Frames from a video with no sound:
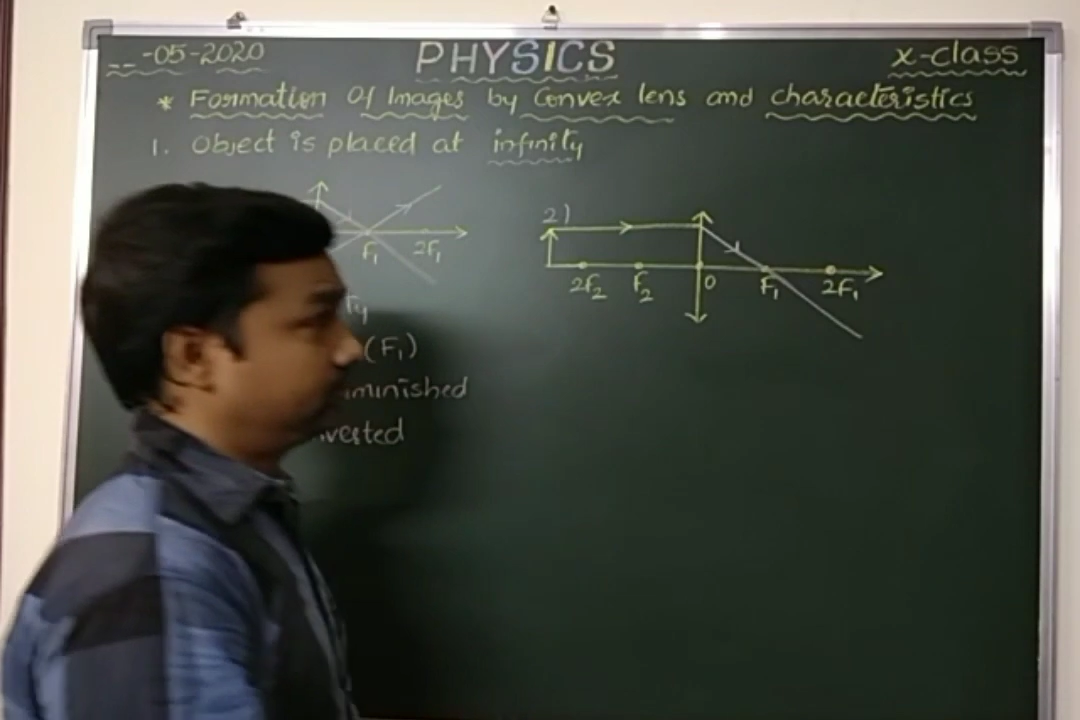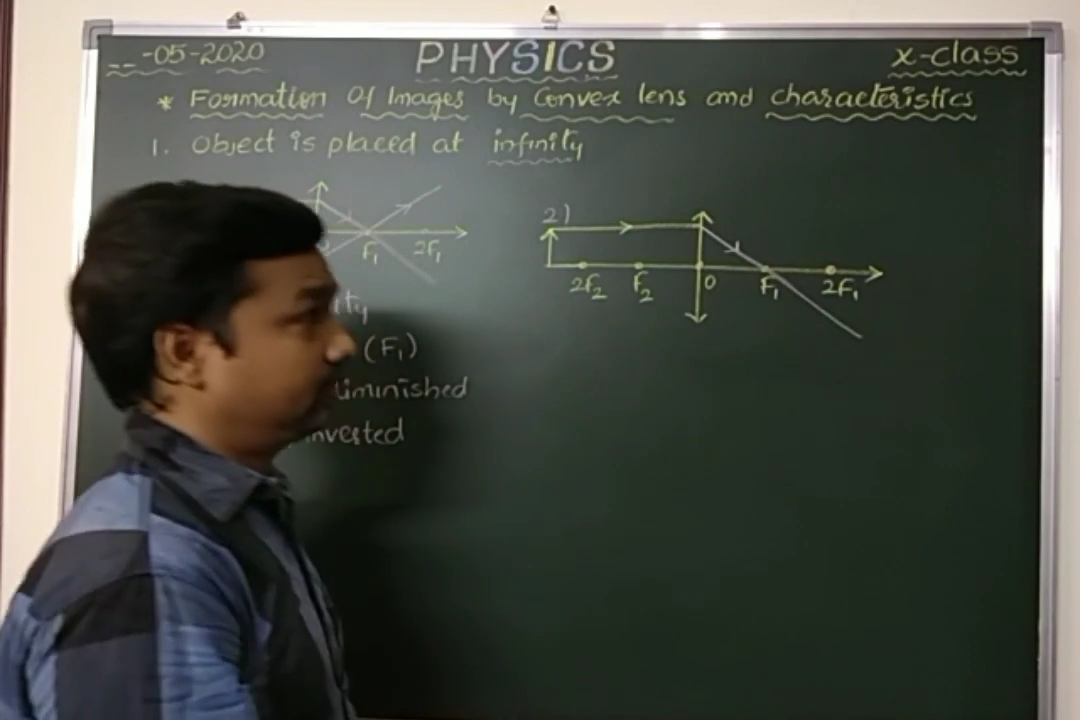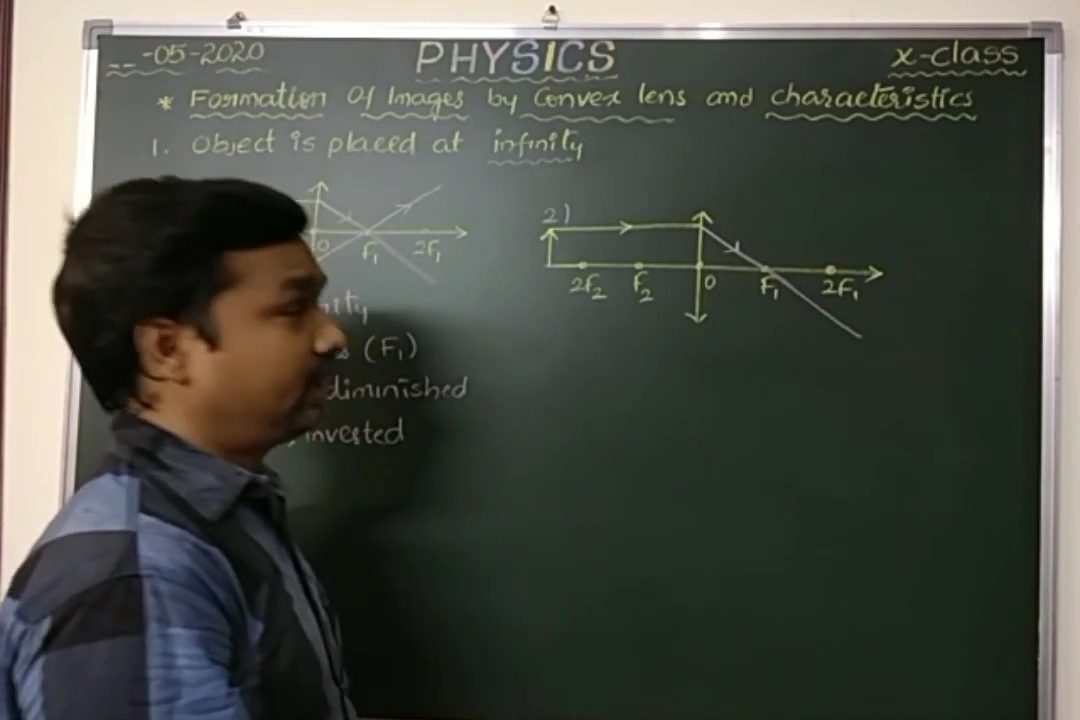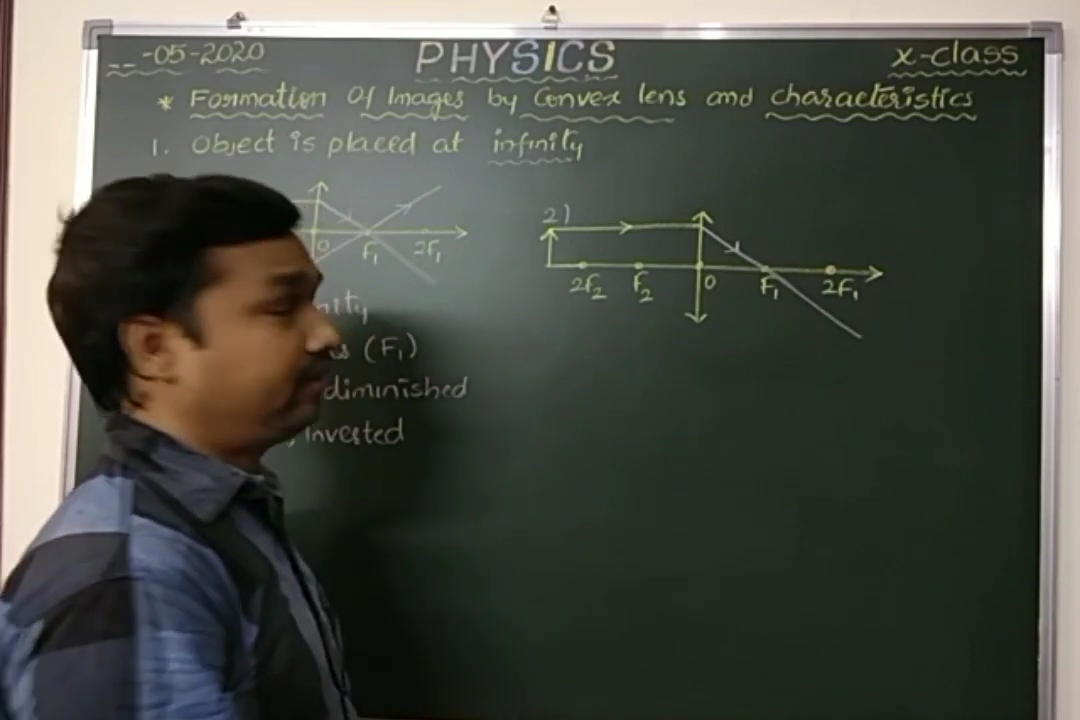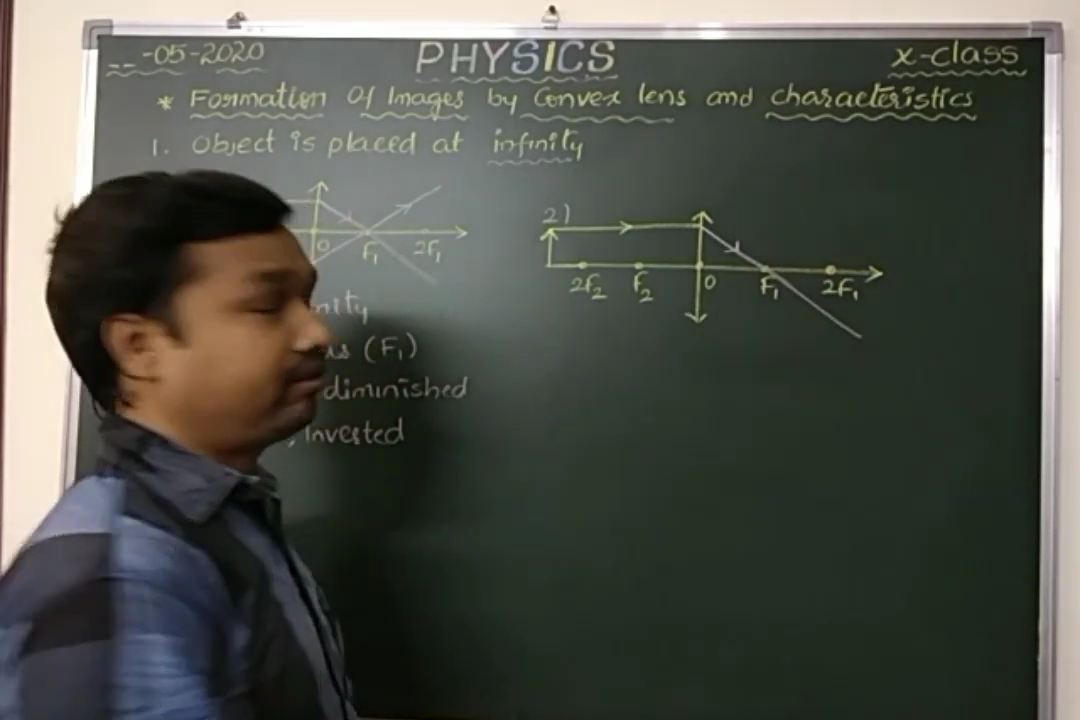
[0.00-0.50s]

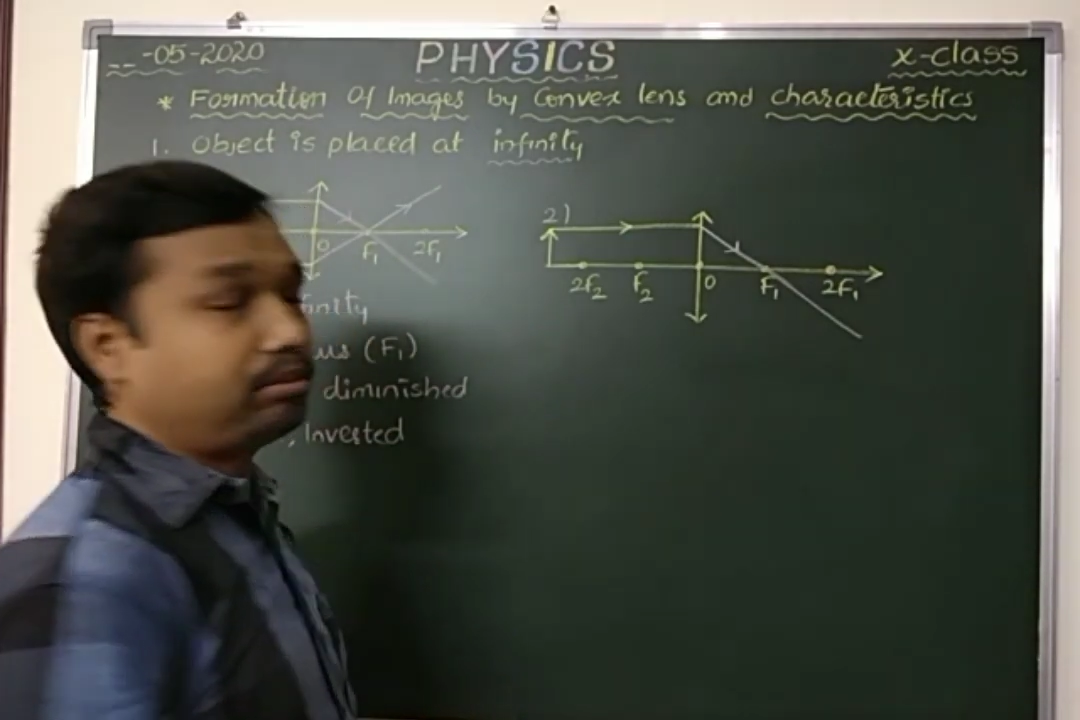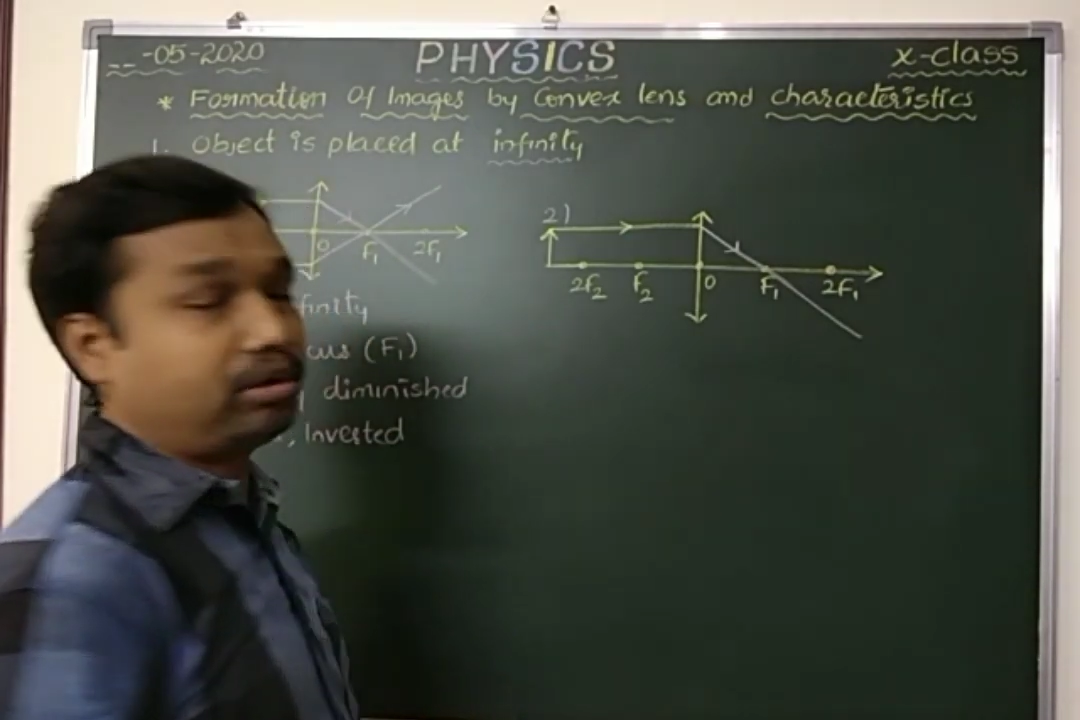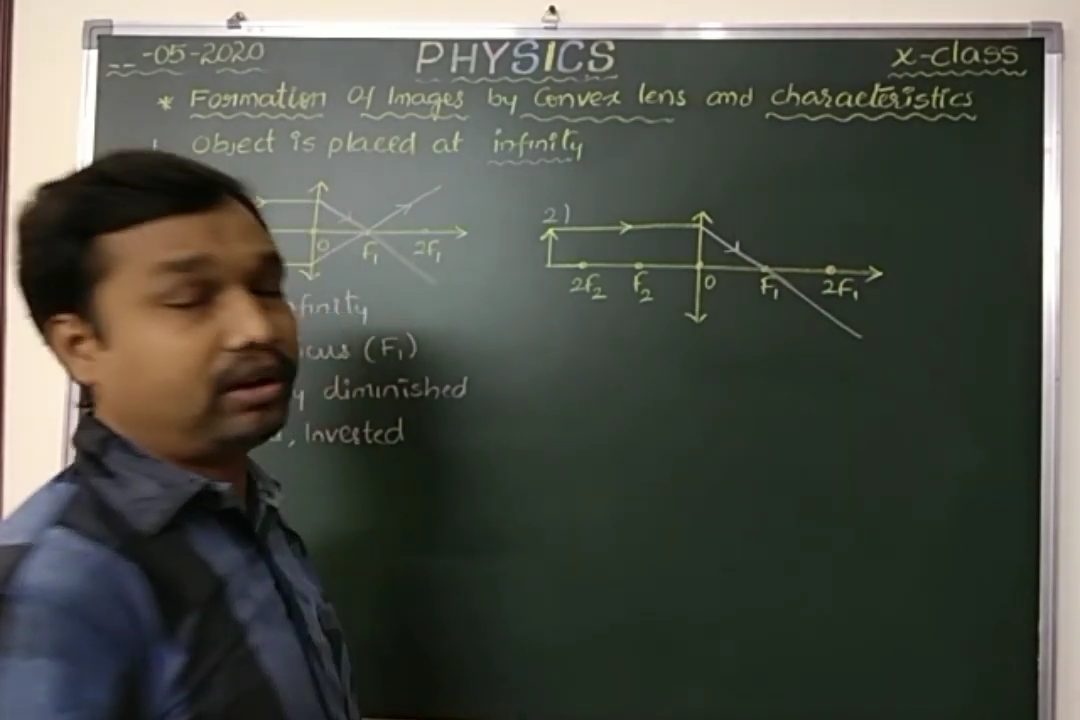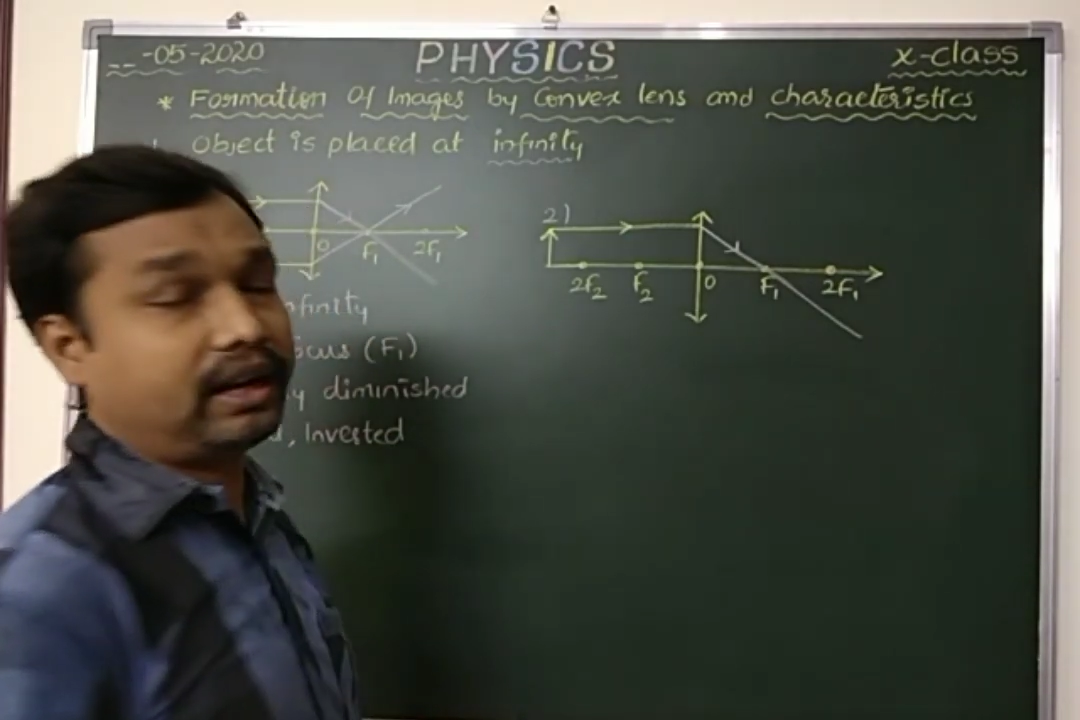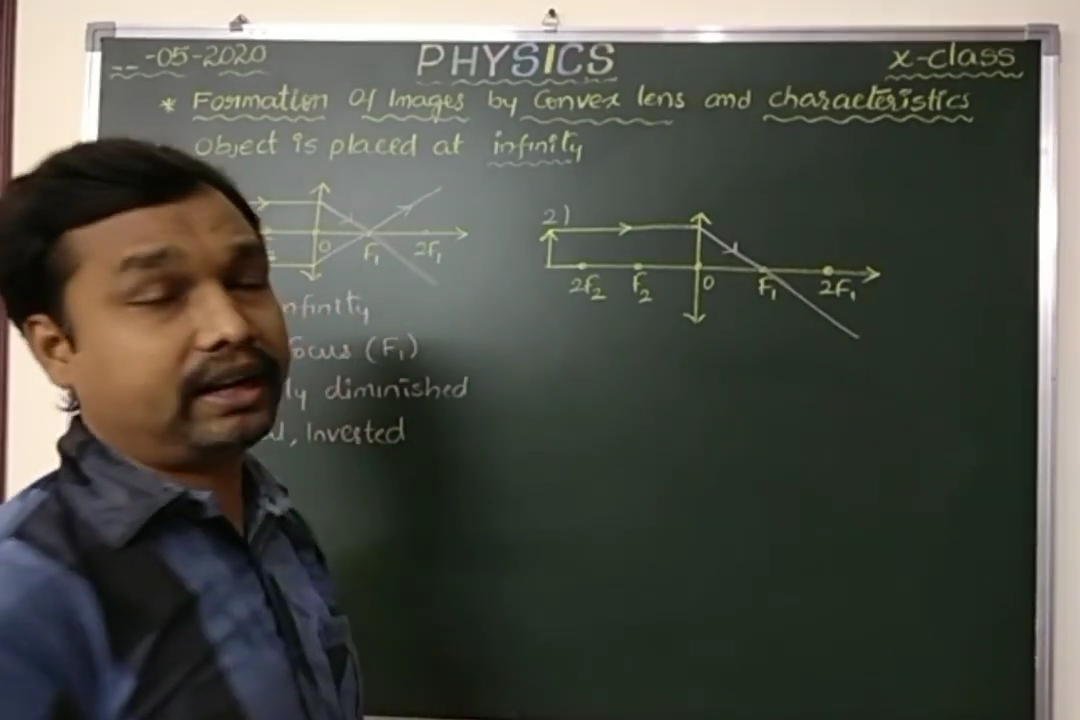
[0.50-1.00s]
And one
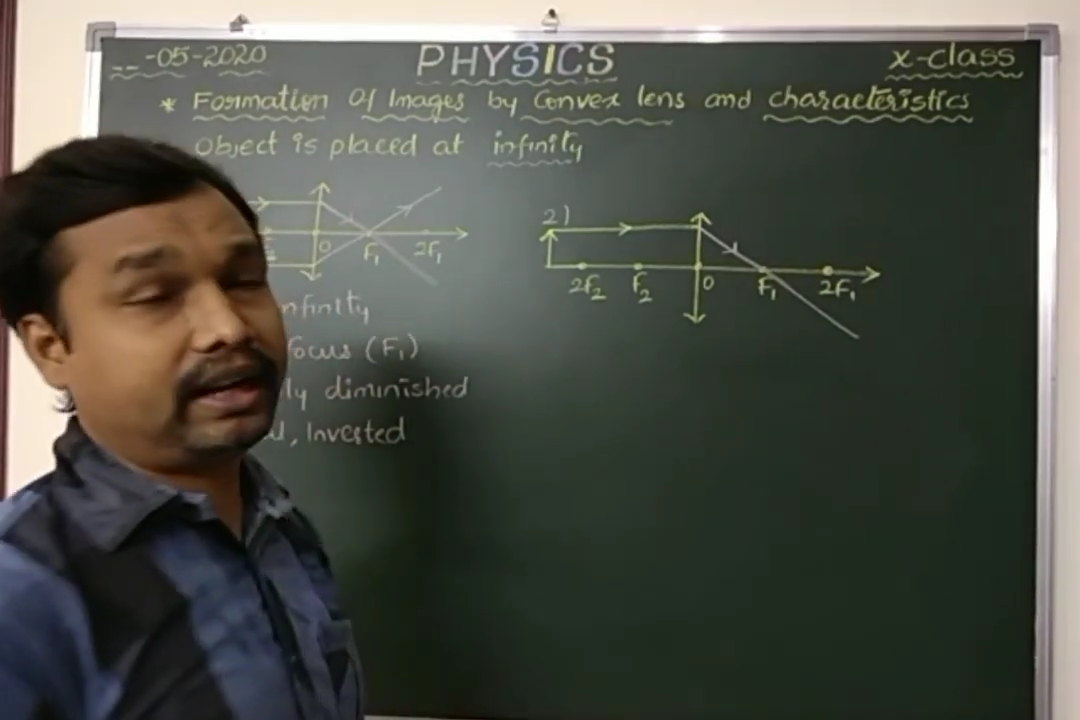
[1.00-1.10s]
more light